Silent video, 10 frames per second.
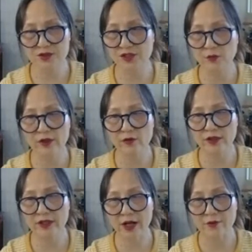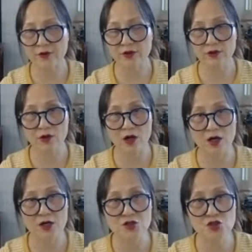did we learn the character
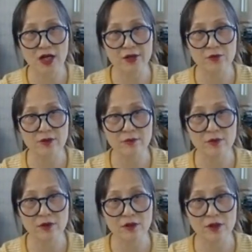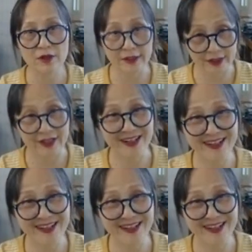large? You did?